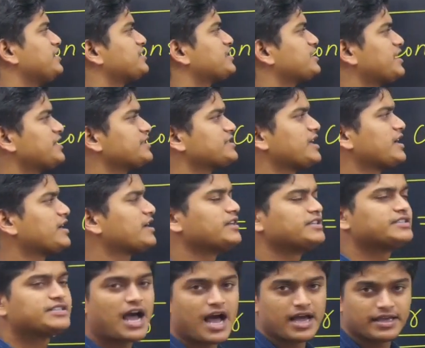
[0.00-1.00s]
incidence angle
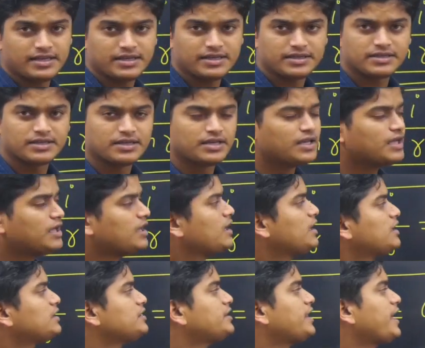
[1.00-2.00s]
is I,
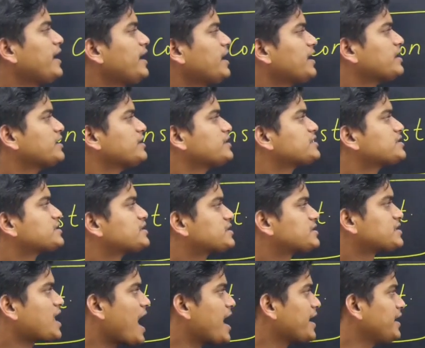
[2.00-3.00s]
then
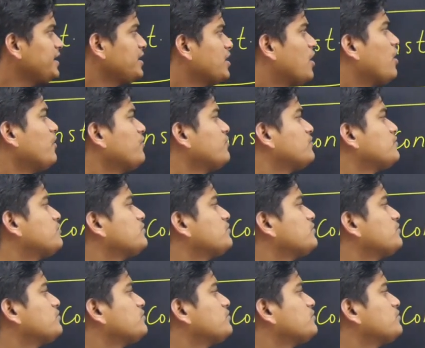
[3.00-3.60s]
sine of